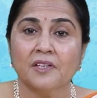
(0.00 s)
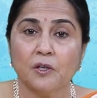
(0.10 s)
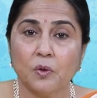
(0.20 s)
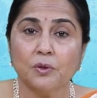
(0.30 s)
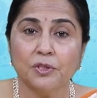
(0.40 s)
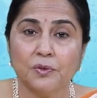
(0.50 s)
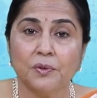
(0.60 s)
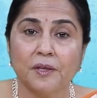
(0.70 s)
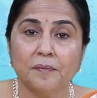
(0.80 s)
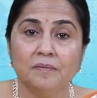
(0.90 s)
According
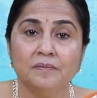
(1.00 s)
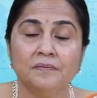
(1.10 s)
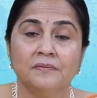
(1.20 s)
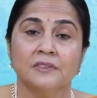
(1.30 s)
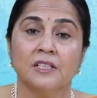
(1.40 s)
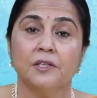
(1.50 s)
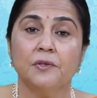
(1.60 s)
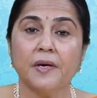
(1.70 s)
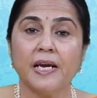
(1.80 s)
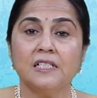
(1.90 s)
to him,
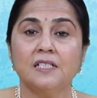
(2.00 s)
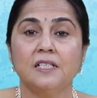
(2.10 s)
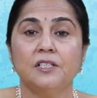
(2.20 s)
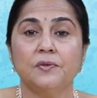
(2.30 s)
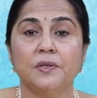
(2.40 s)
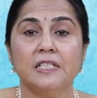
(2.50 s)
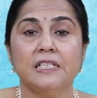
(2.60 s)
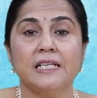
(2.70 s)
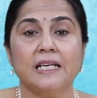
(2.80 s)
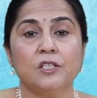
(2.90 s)
great
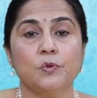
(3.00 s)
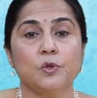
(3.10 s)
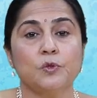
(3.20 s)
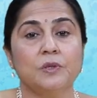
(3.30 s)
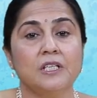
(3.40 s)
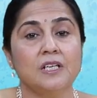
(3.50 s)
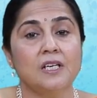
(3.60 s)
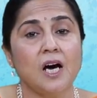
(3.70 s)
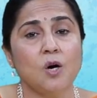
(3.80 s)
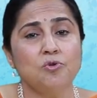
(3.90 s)
literary talent was being
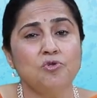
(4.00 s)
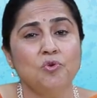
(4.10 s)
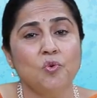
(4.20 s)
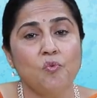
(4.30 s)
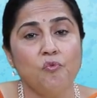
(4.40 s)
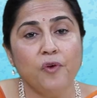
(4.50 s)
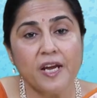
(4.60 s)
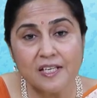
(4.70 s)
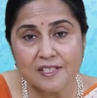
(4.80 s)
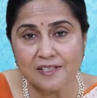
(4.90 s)
allowed to go
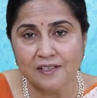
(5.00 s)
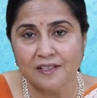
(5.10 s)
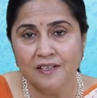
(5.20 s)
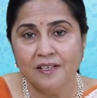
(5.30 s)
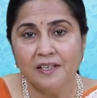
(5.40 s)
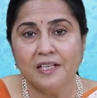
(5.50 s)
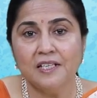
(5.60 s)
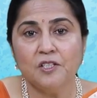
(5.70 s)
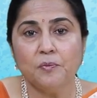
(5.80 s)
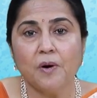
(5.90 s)
waste
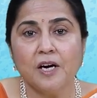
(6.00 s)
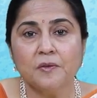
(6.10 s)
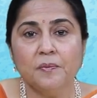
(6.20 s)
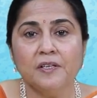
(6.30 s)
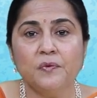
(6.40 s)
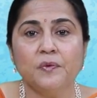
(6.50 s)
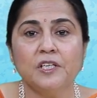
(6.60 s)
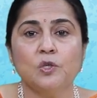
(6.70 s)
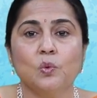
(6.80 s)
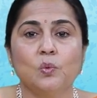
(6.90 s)
in a department
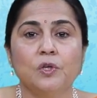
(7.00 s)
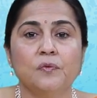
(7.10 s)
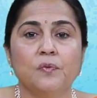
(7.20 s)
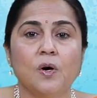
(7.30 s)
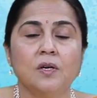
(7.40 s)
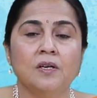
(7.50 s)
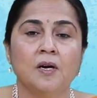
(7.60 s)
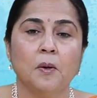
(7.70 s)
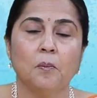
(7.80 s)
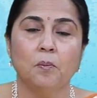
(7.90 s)
fit only for
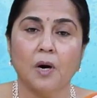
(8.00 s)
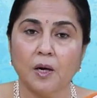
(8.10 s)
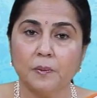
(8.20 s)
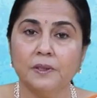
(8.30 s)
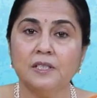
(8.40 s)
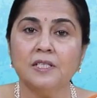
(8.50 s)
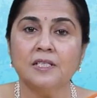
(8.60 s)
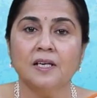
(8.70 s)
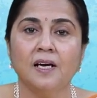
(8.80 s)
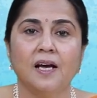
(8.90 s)

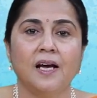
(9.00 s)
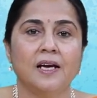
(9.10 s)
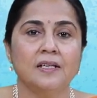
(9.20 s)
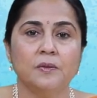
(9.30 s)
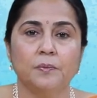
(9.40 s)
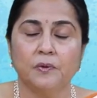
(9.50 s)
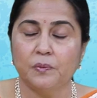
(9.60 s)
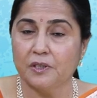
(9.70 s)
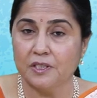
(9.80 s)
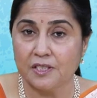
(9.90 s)
barbers and
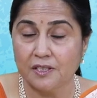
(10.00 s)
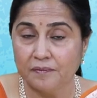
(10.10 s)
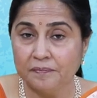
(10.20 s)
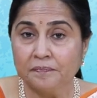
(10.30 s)
perverts.